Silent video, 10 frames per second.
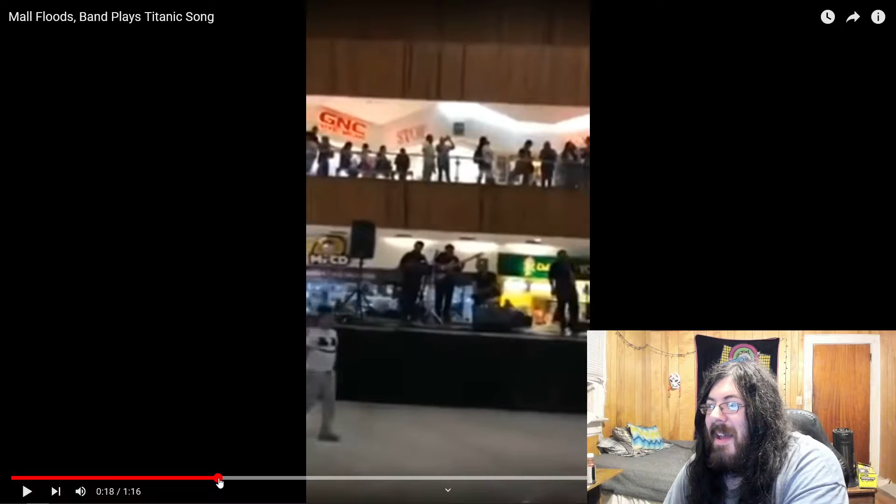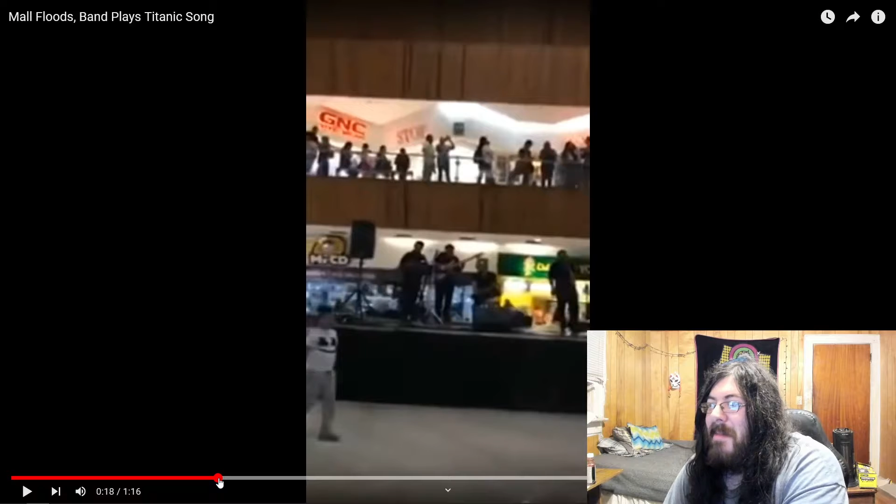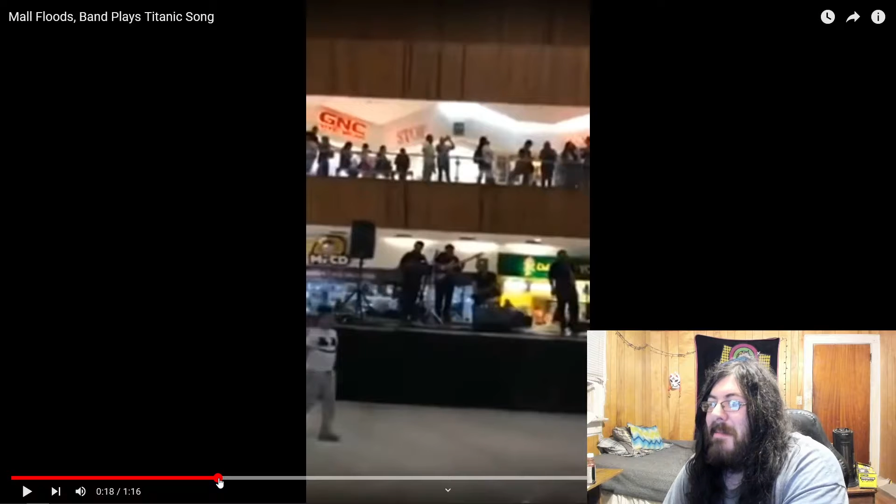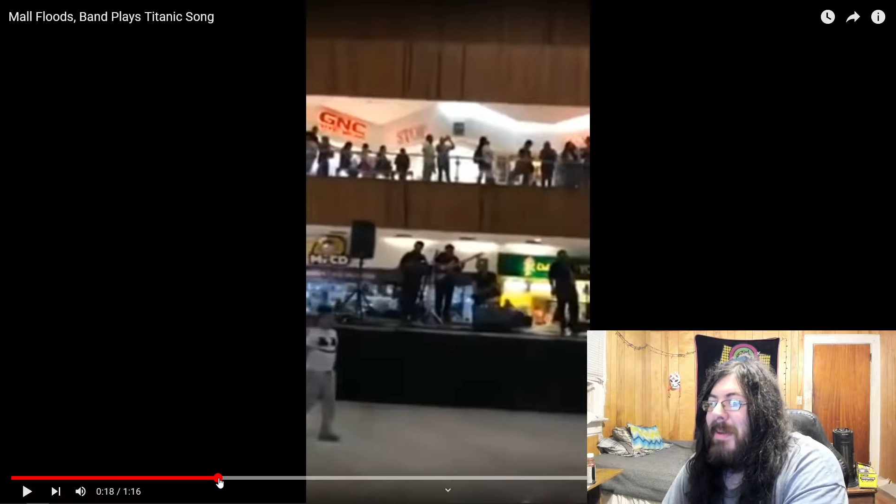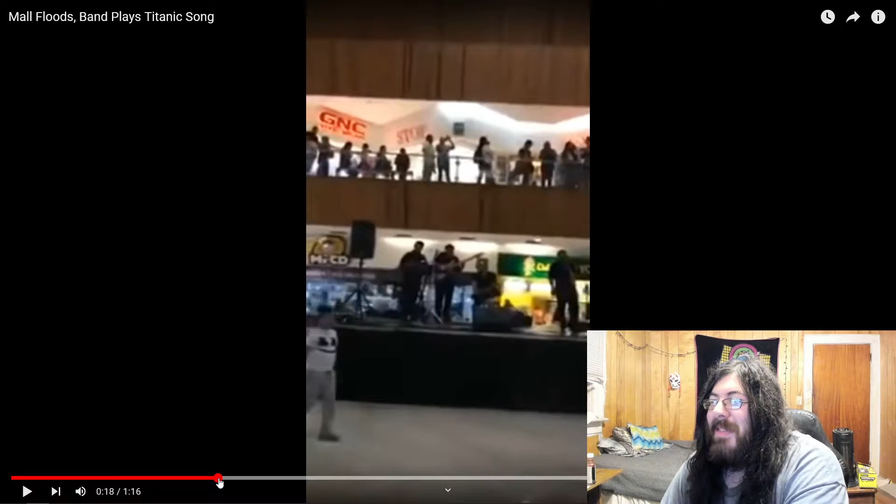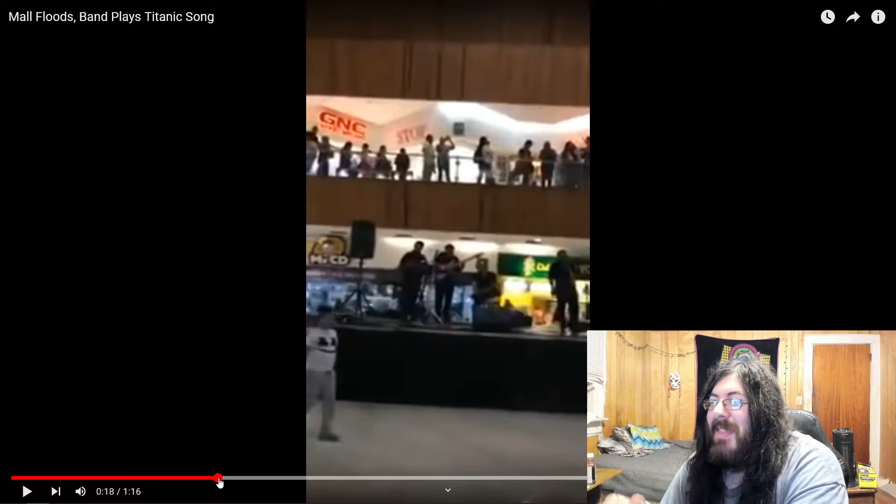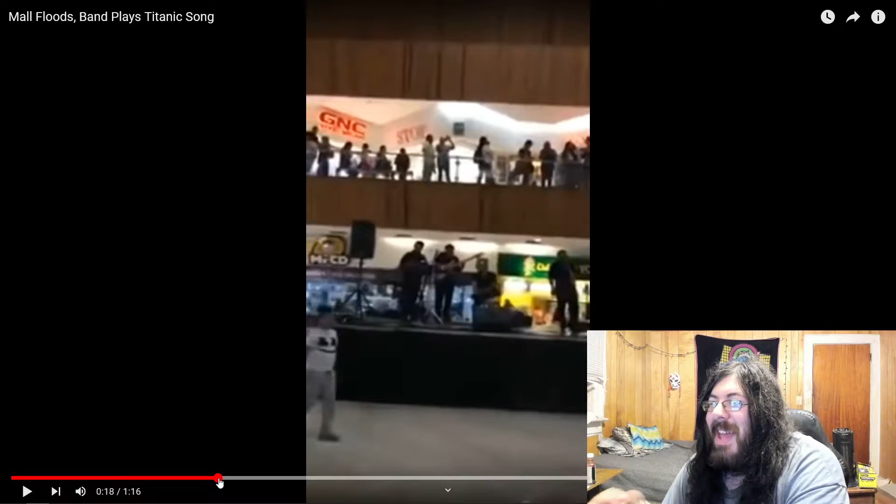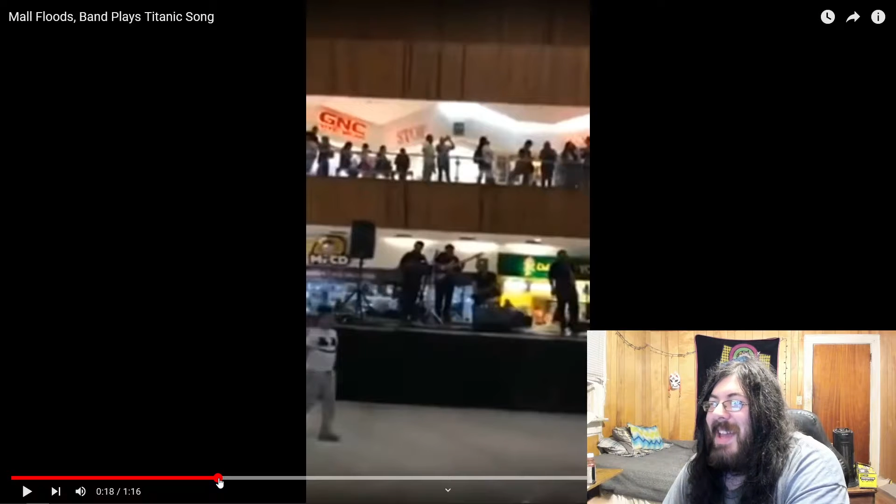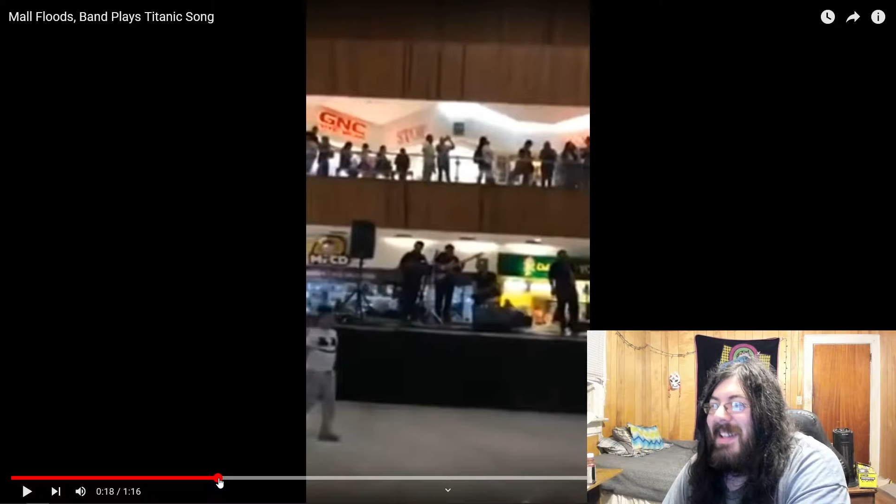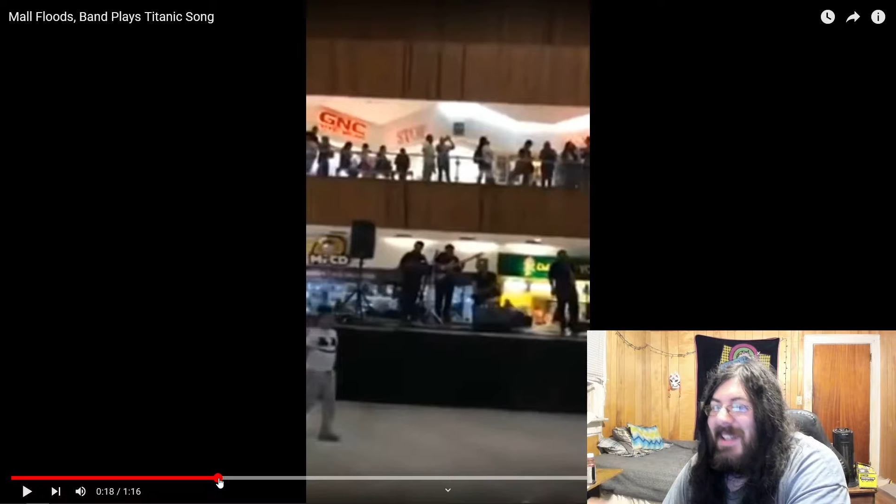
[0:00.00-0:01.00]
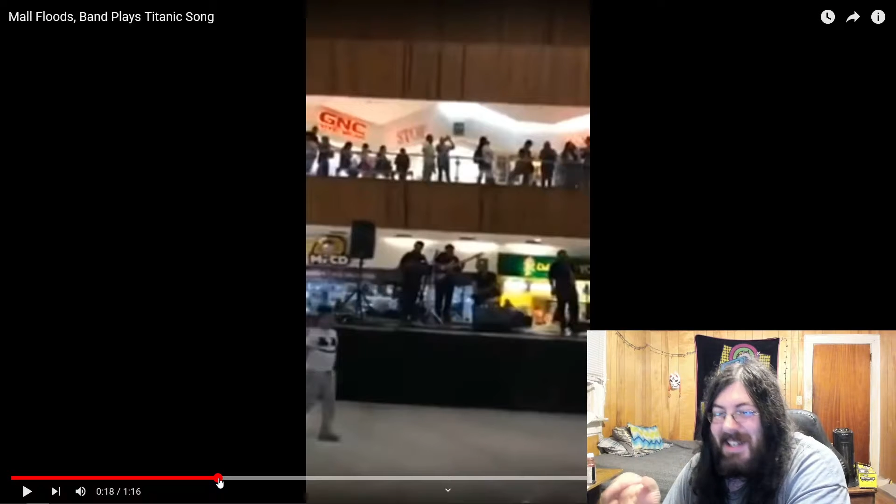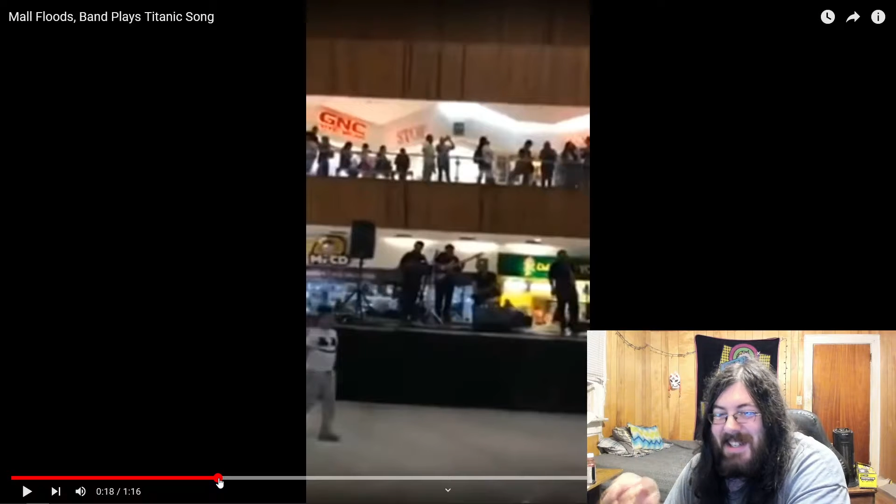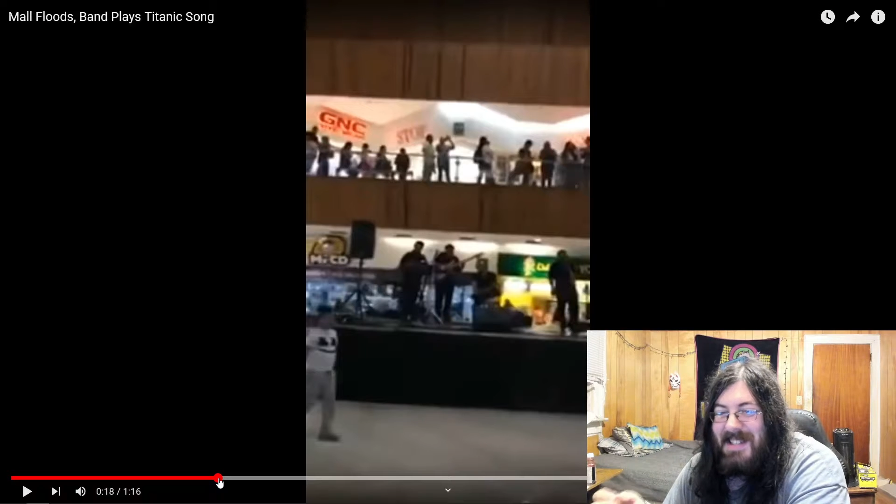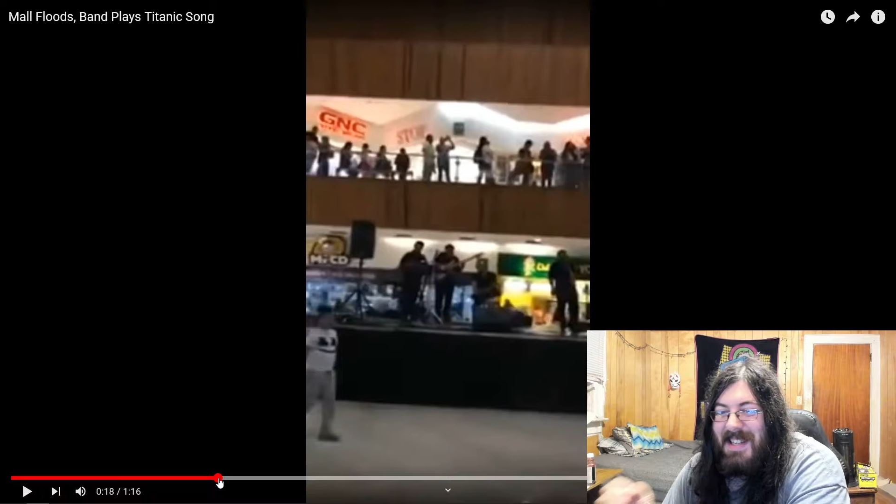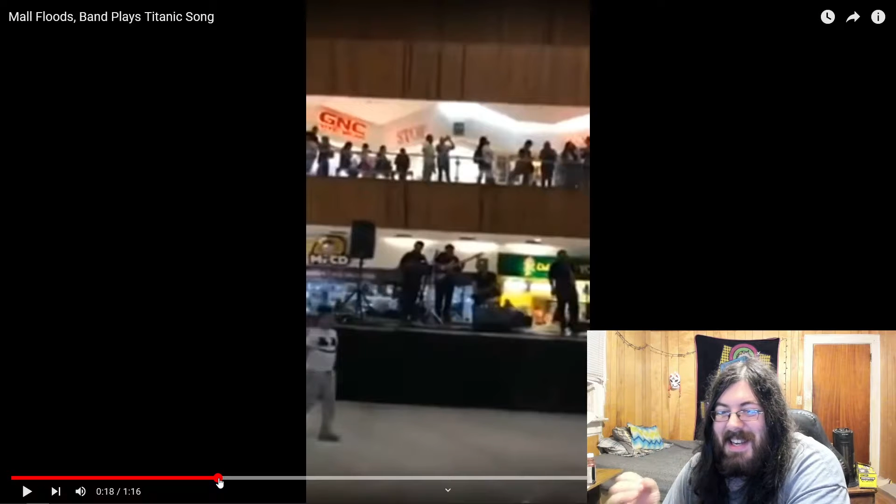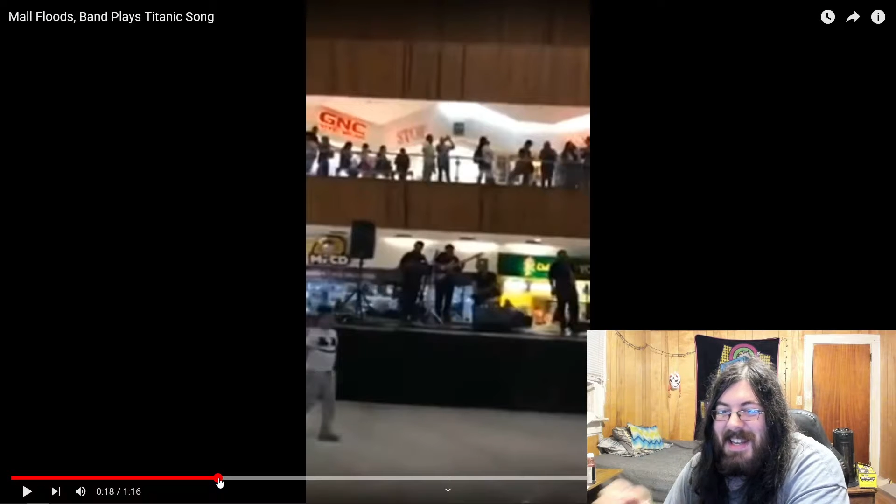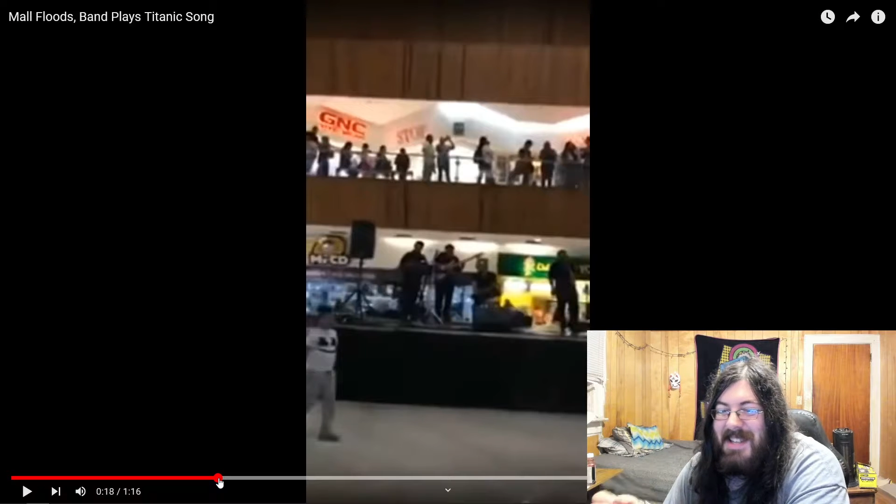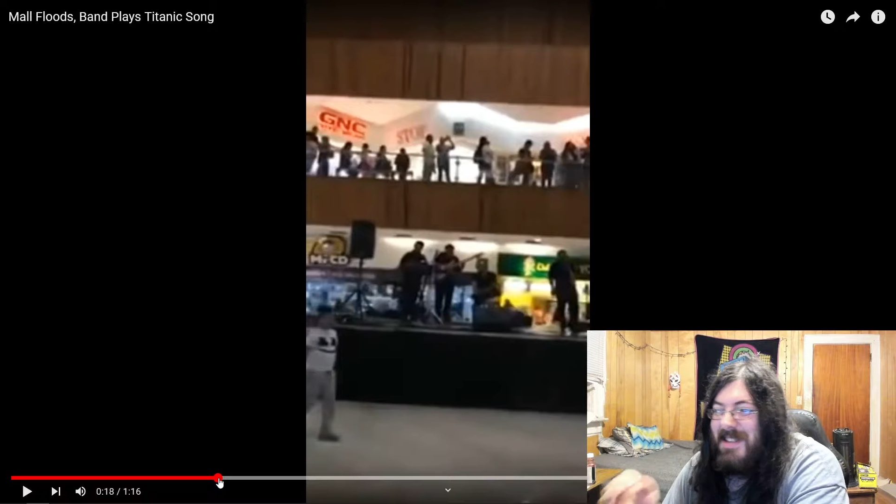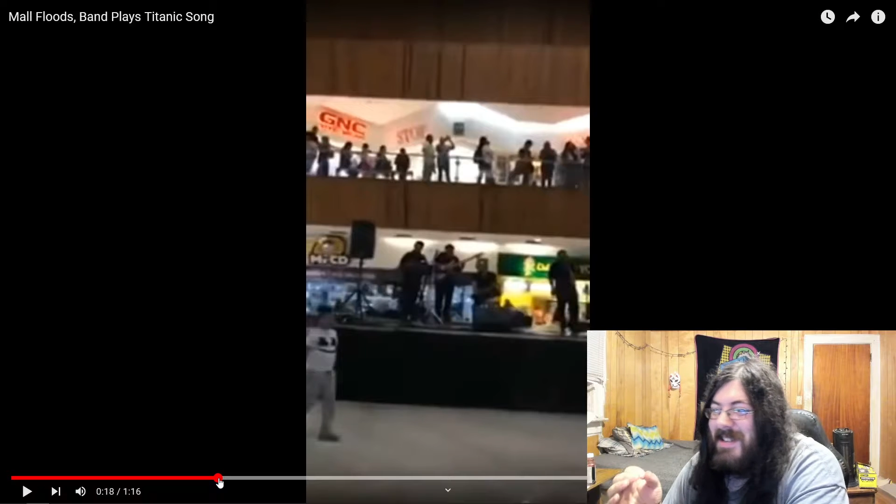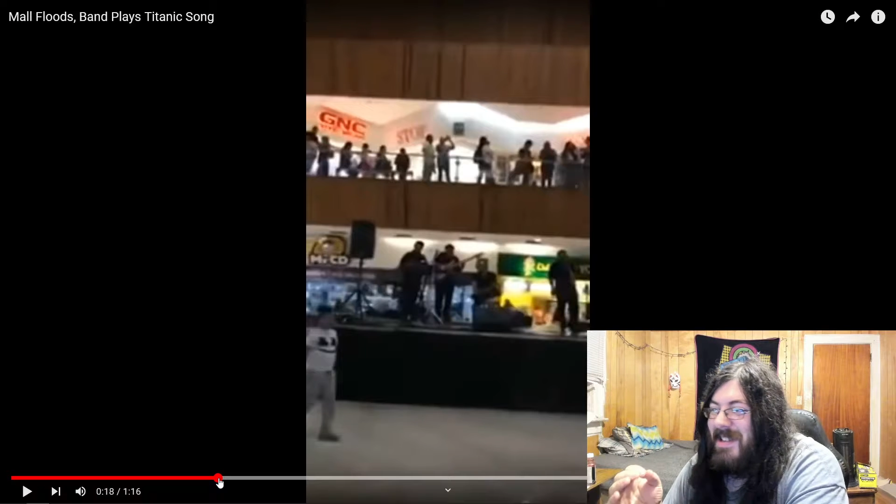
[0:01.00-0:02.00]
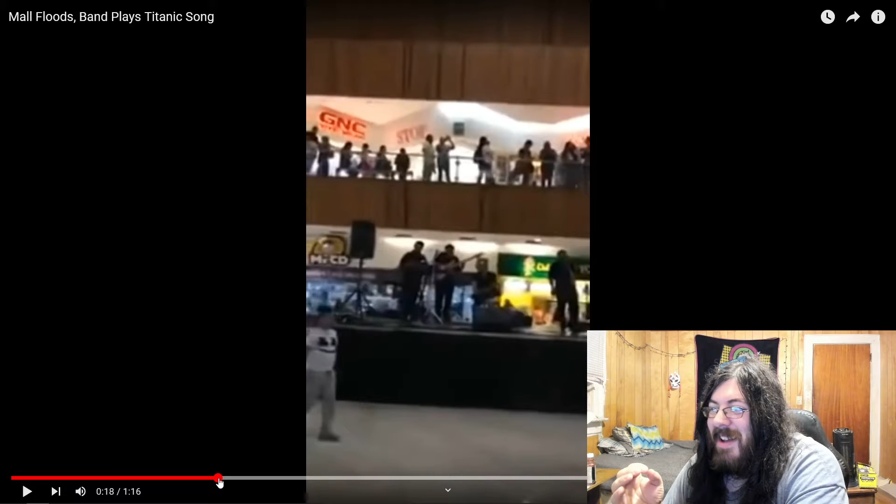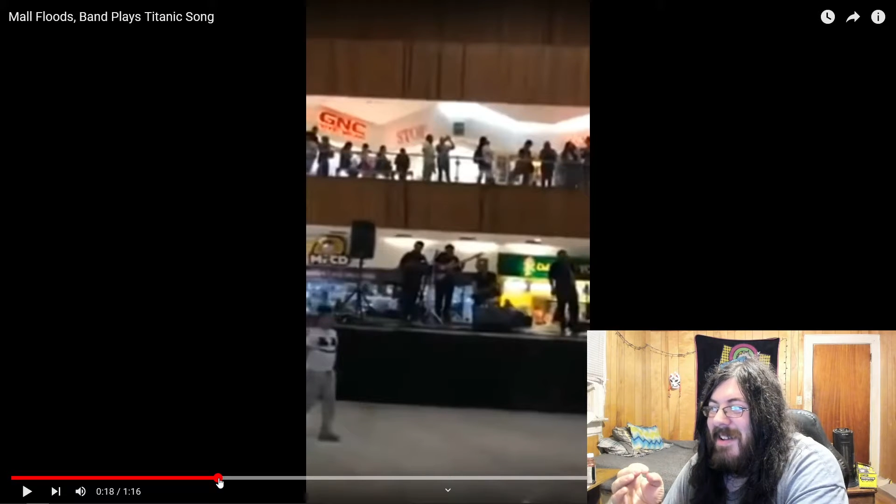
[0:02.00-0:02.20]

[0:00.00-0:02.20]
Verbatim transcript: But then, like I said, it just,